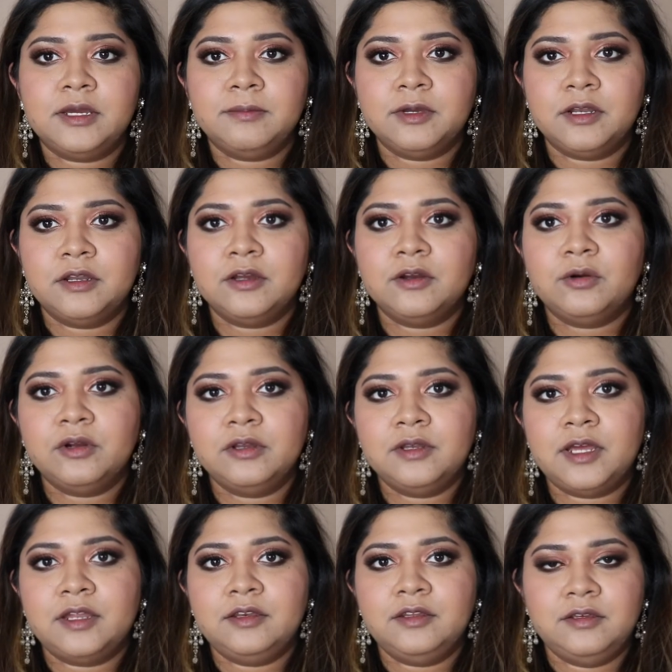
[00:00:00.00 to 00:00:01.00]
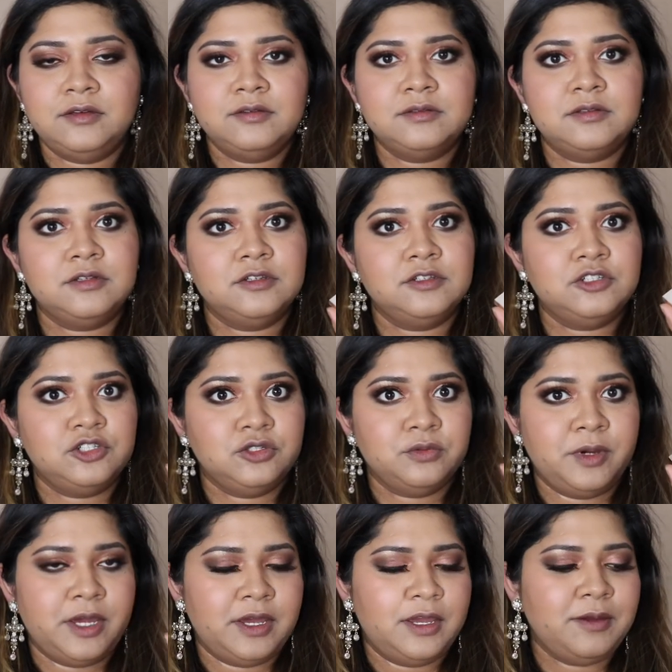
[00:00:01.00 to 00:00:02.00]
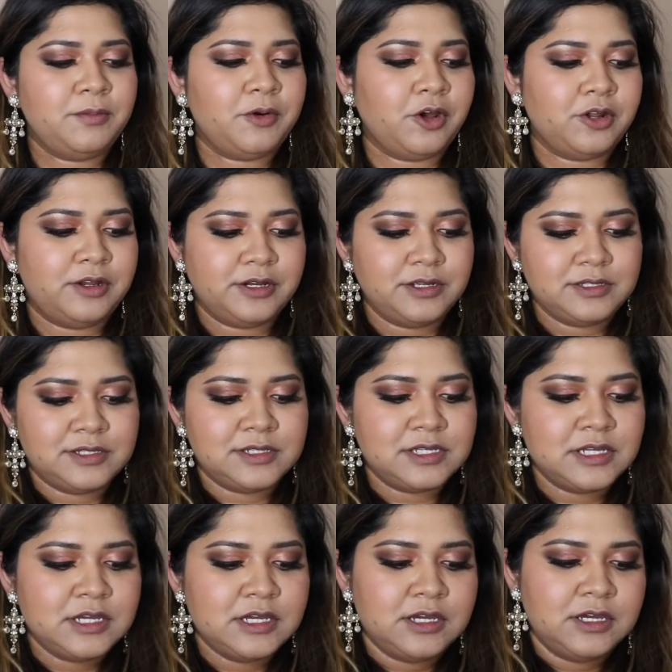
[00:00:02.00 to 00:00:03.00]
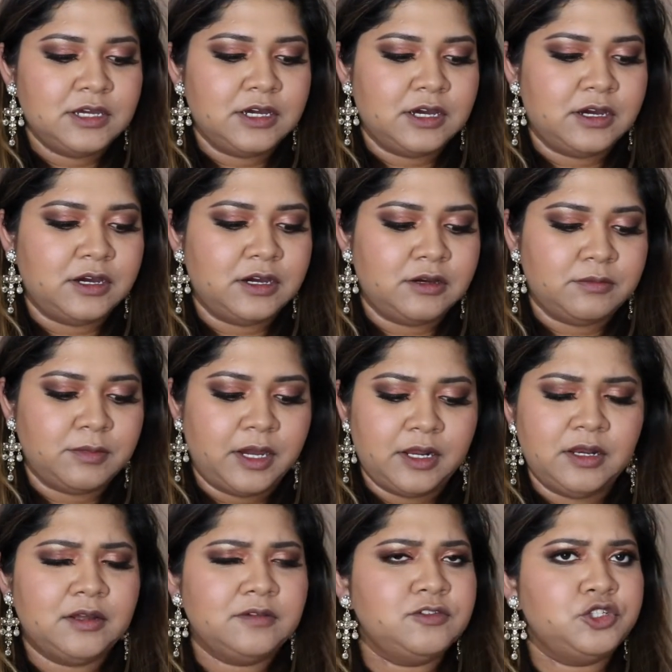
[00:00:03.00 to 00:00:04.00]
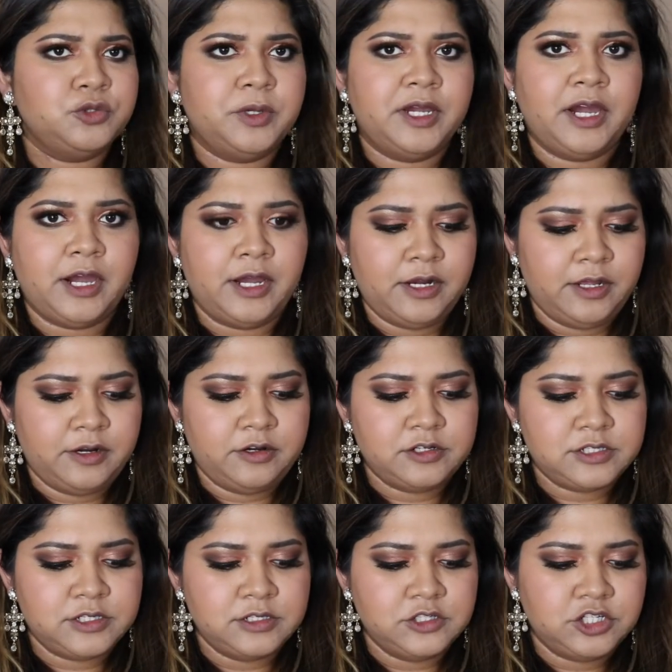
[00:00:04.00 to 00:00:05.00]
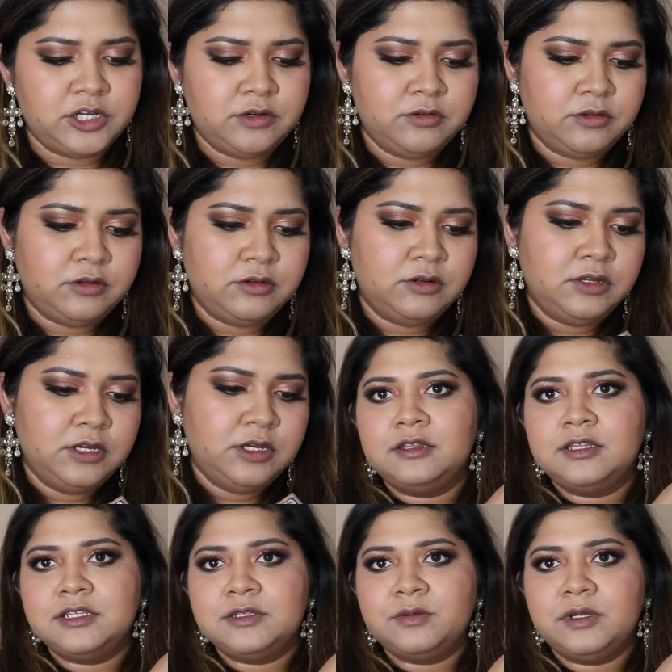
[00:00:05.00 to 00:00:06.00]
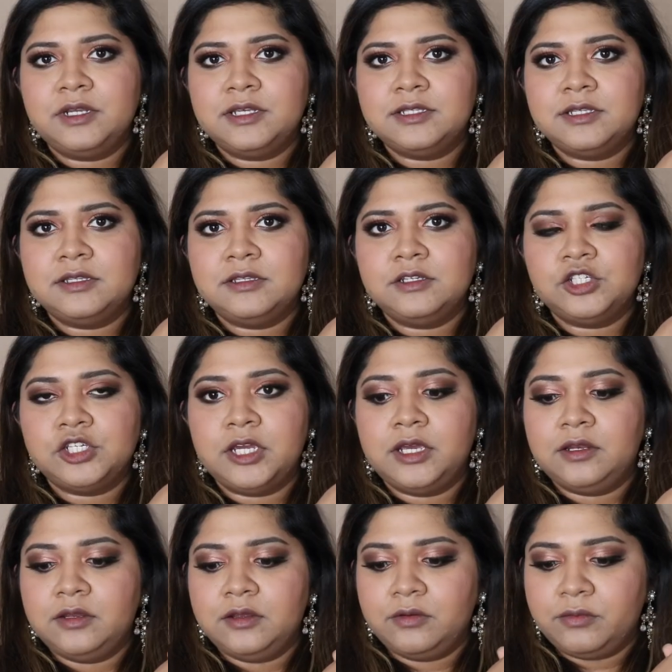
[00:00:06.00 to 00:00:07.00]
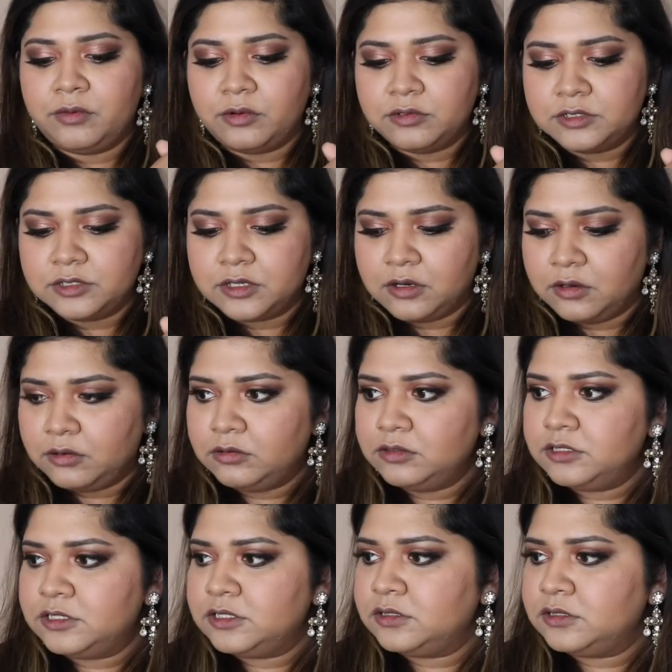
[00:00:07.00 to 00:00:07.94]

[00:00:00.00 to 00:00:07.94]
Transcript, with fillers: I'm going to go in and use Jouer products. I love Jouer highlighters in general. This one is in the shade Rose Gold.